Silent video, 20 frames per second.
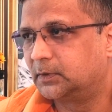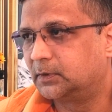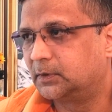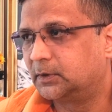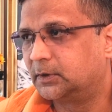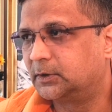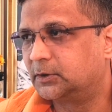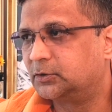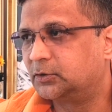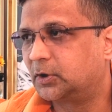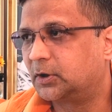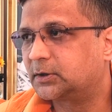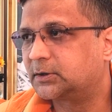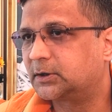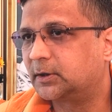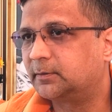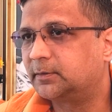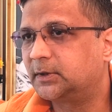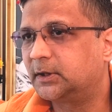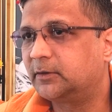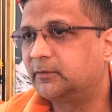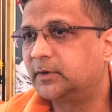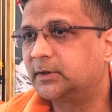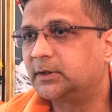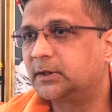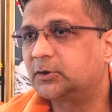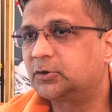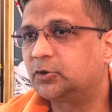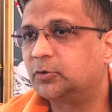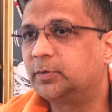It is not something which
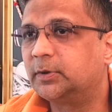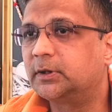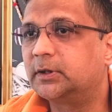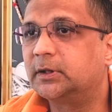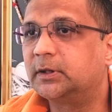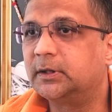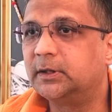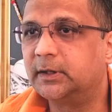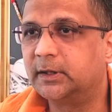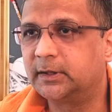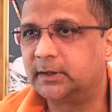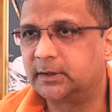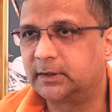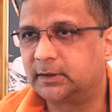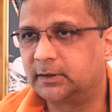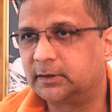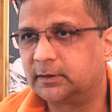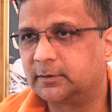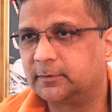is to be created.